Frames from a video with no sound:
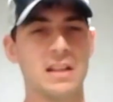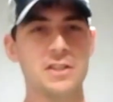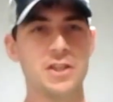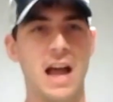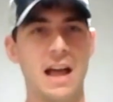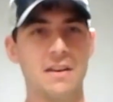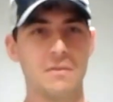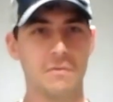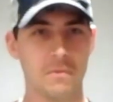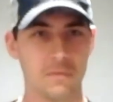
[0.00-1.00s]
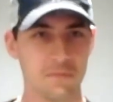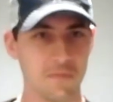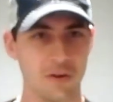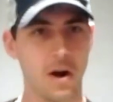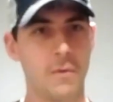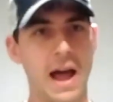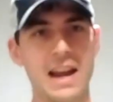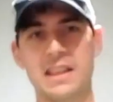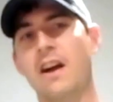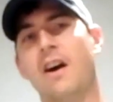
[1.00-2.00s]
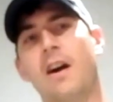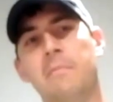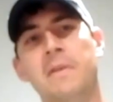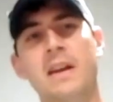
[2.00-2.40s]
shot, right in the arm